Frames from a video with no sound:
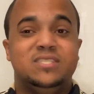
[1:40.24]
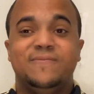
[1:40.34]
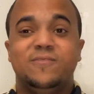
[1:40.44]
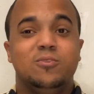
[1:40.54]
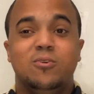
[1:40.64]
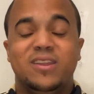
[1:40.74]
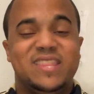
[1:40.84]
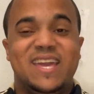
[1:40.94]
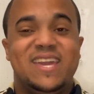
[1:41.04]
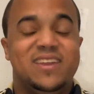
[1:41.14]
of glory
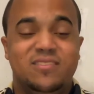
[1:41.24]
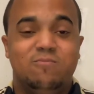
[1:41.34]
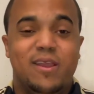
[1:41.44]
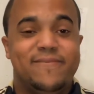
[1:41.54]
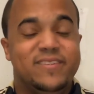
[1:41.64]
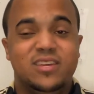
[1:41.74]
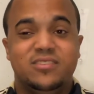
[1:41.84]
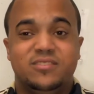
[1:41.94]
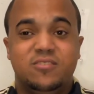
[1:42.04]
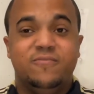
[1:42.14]
that he rightfully
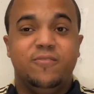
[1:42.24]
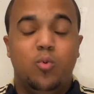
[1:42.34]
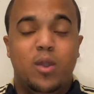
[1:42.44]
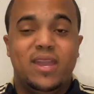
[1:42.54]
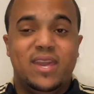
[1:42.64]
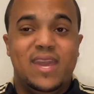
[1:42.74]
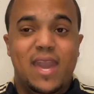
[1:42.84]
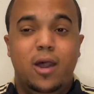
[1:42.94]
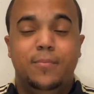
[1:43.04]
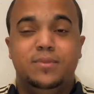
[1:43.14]
deserves for what he
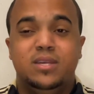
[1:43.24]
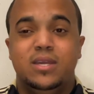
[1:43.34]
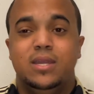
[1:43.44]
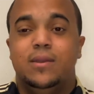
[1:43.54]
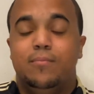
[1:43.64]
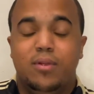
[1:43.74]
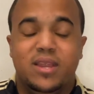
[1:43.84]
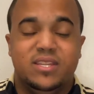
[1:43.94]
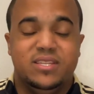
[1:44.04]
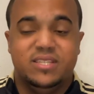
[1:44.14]
helped bring
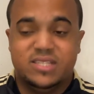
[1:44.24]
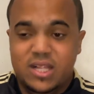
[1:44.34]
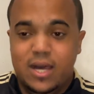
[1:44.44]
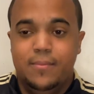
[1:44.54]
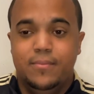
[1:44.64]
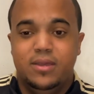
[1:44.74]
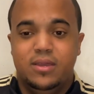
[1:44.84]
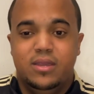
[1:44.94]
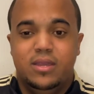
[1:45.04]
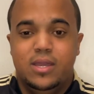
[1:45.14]
to this club.
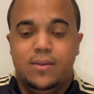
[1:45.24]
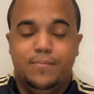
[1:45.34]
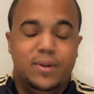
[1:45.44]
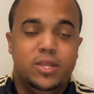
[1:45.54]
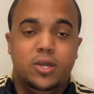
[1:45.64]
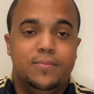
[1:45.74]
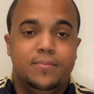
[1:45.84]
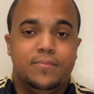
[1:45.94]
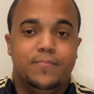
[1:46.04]
But nope.